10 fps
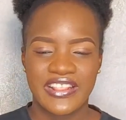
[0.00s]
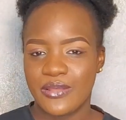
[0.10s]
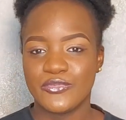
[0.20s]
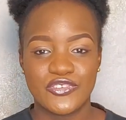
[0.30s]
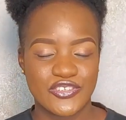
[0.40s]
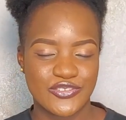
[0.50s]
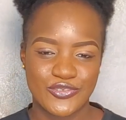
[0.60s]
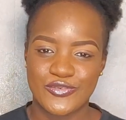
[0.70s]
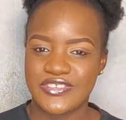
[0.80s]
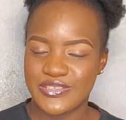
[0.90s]
let me
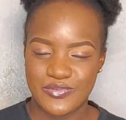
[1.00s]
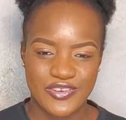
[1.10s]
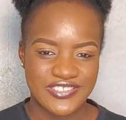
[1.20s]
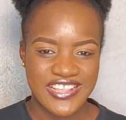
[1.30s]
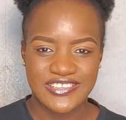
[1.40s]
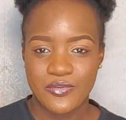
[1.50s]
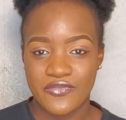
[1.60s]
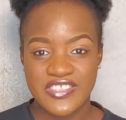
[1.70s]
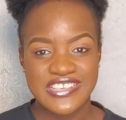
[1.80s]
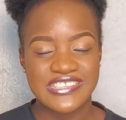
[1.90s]
just do this, because there are some
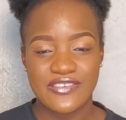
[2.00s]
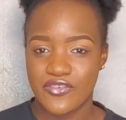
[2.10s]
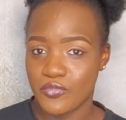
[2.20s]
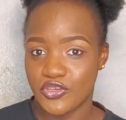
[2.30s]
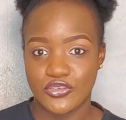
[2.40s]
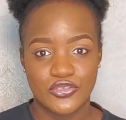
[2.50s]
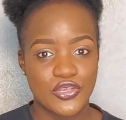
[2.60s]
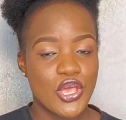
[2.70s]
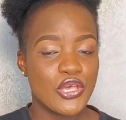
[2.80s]
of these informations